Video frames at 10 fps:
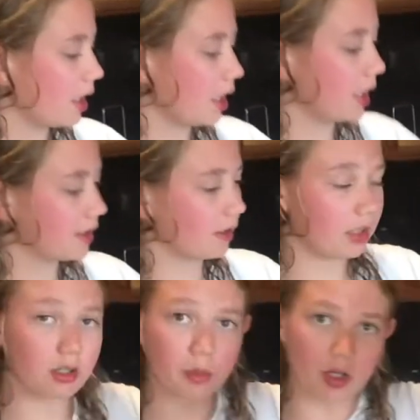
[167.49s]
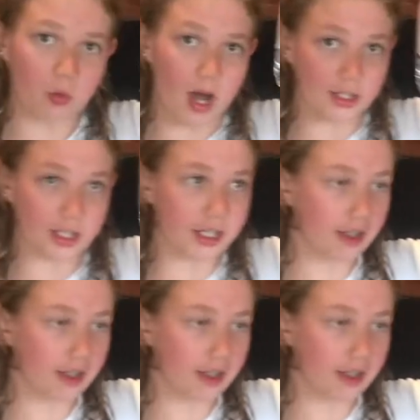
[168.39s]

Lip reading: and a little bit of water.